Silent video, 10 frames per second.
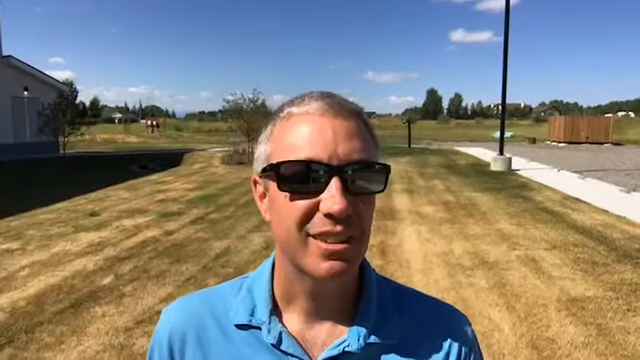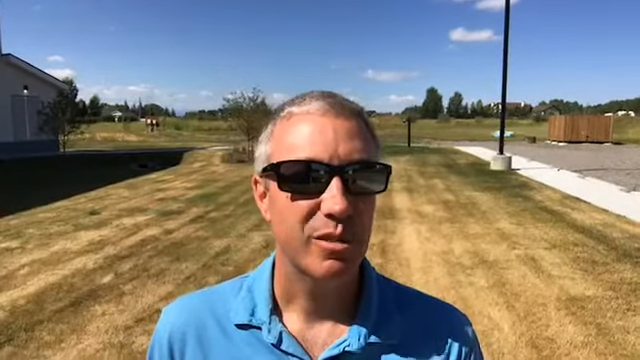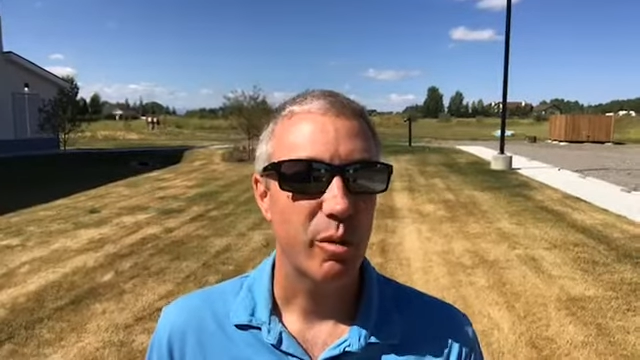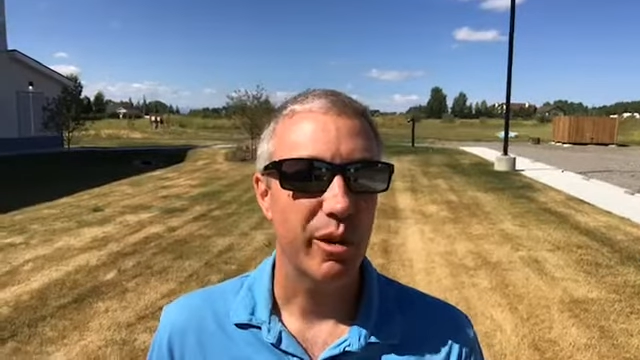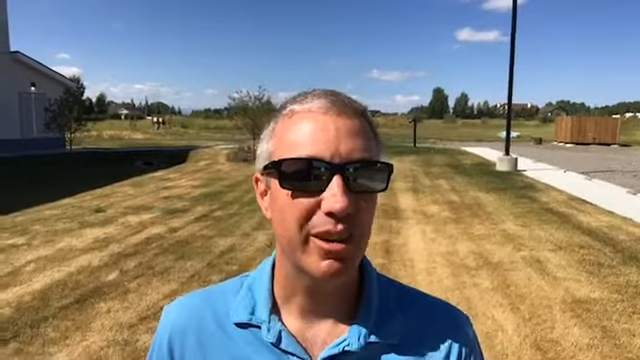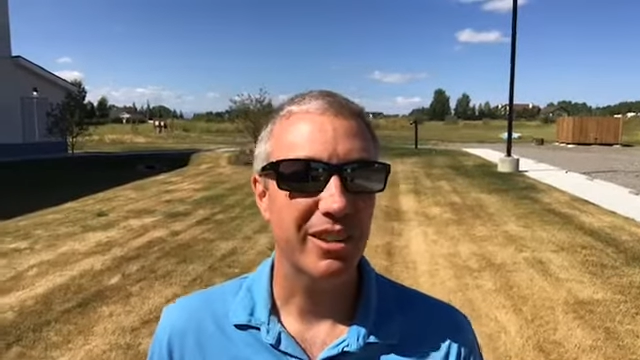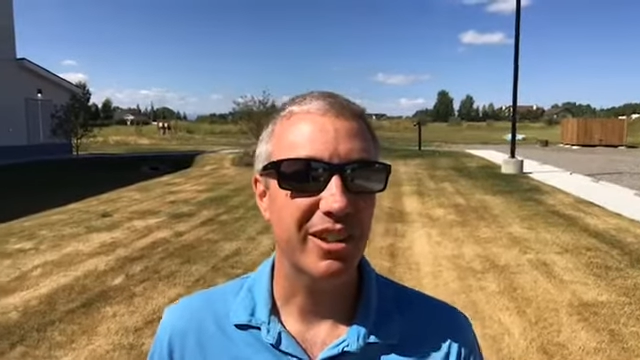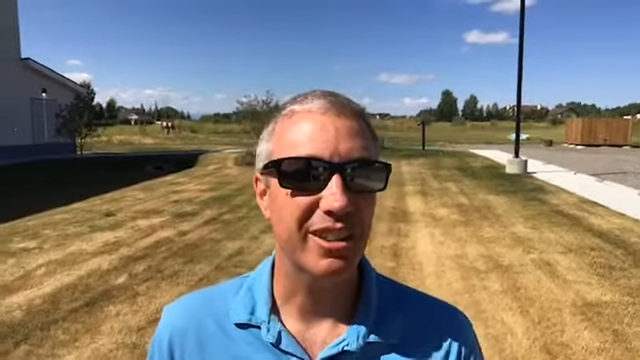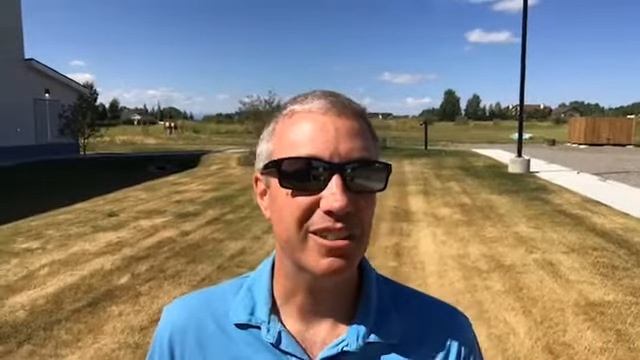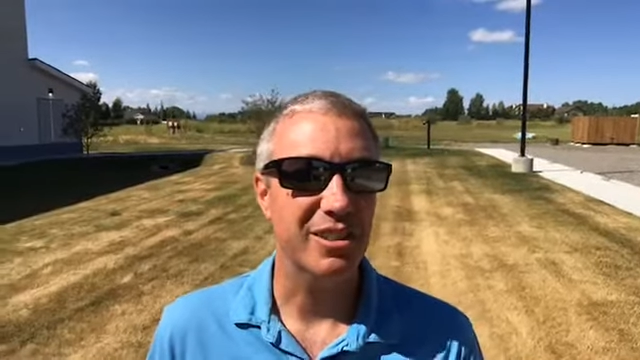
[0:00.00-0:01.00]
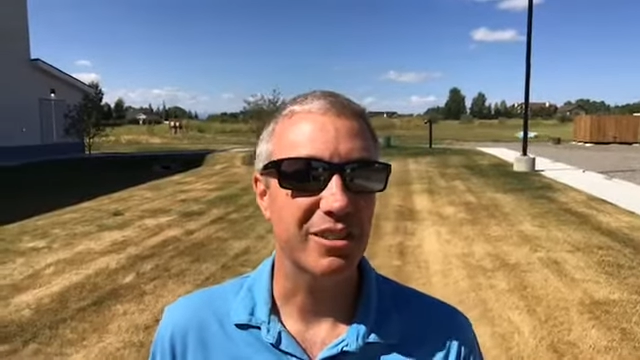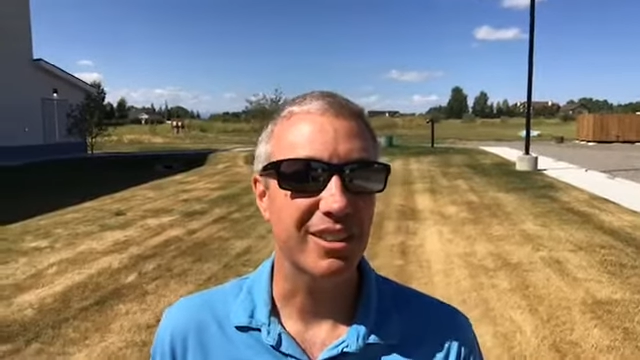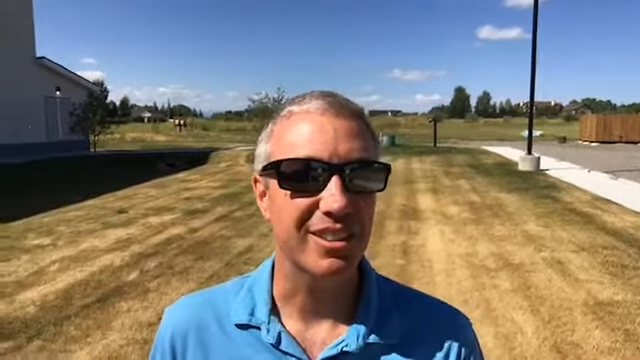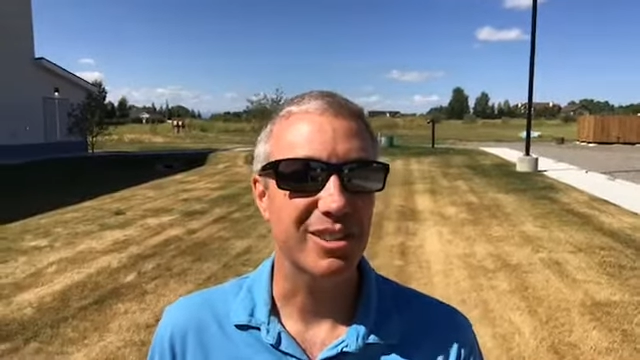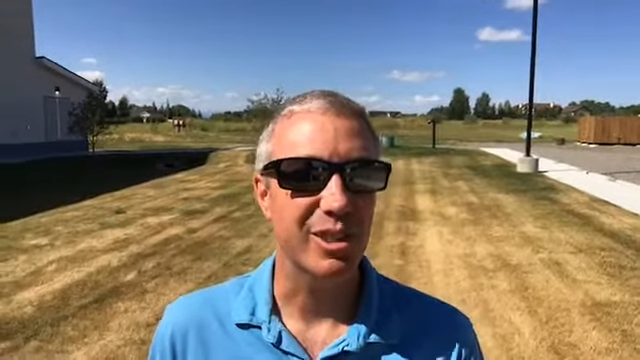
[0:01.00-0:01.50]
So I want to encourage you
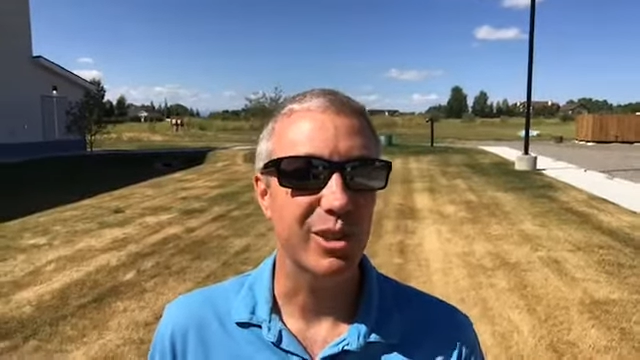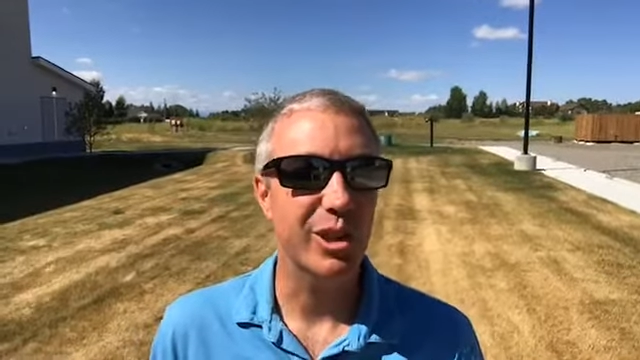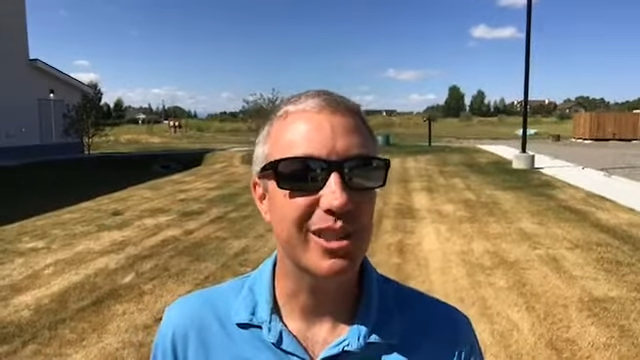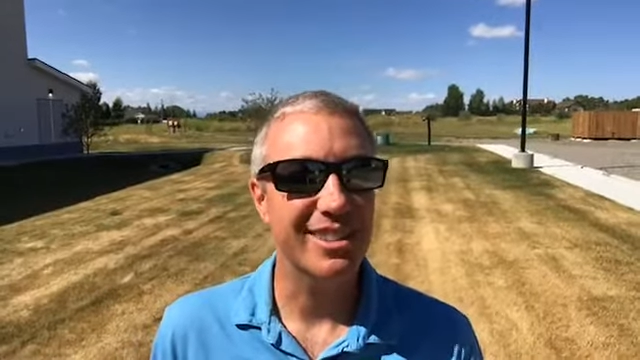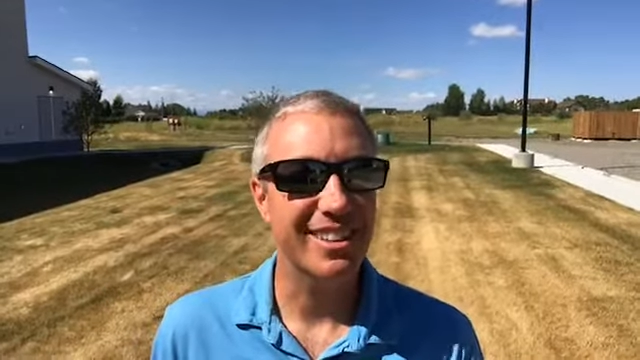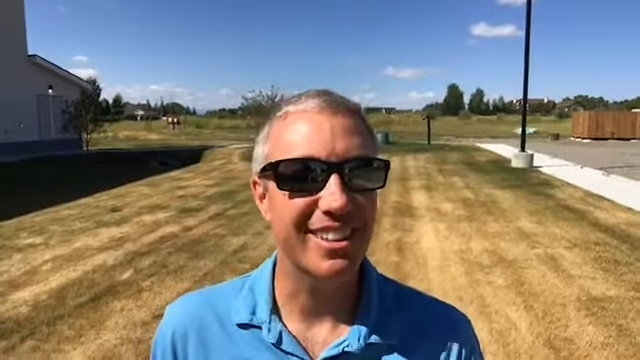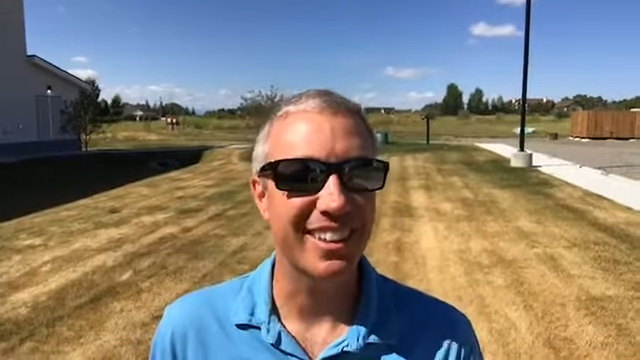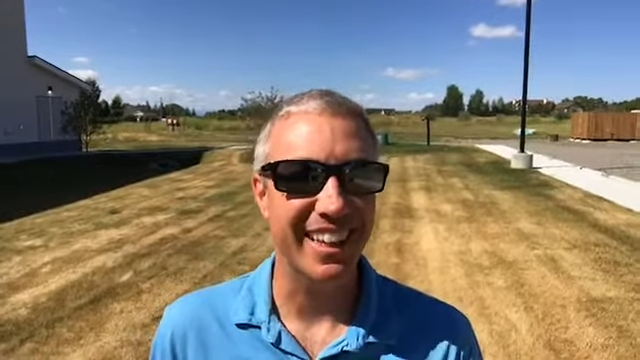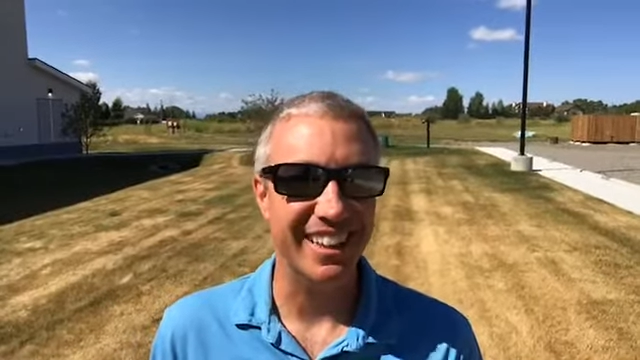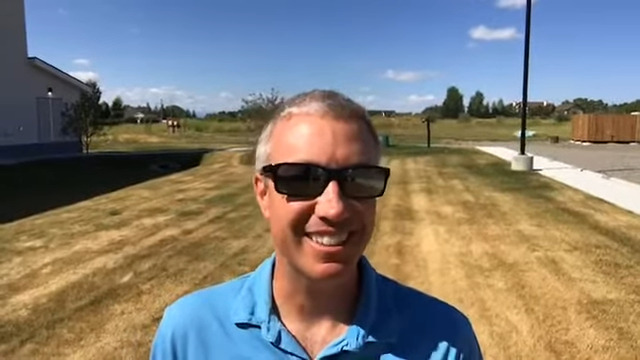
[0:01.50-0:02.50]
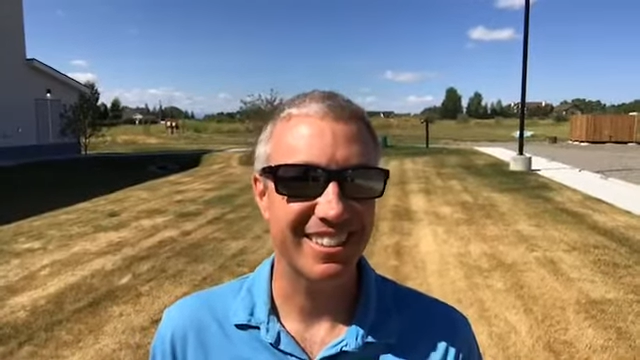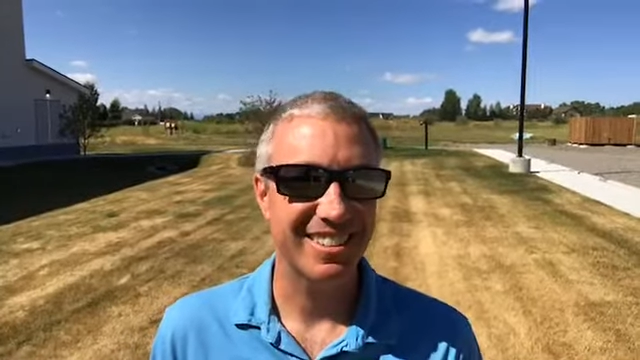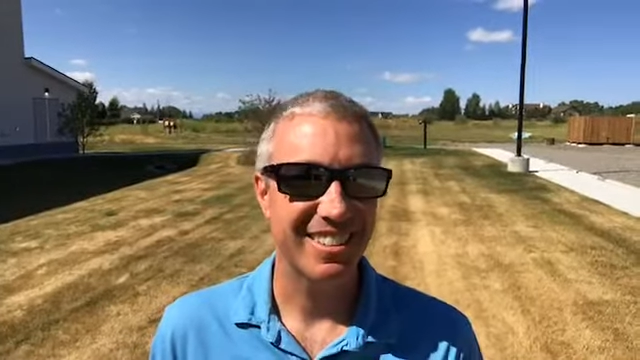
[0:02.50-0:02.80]
to, to look to the light.